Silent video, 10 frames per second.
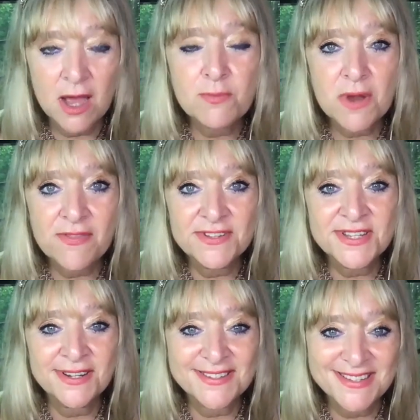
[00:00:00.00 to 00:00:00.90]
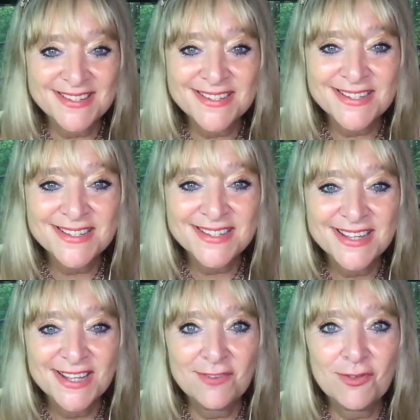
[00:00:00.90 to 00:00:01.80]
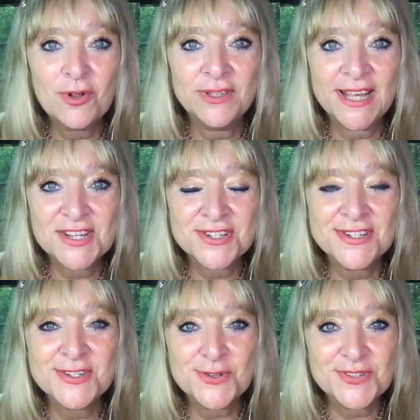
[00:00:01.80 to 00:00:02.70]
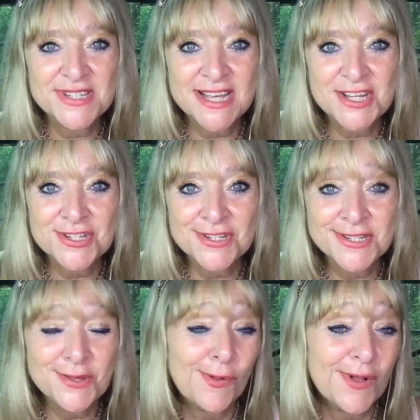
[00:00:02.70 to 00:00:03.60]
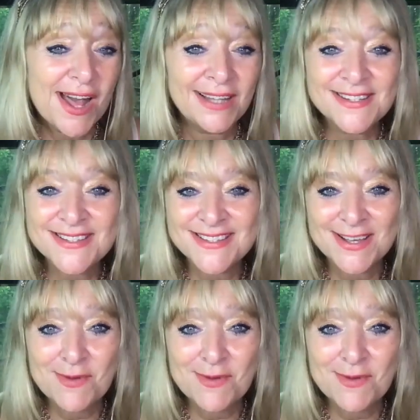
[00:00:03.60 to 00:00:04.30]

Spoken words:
our brothers and our sisters of all nations, all stations, all colors,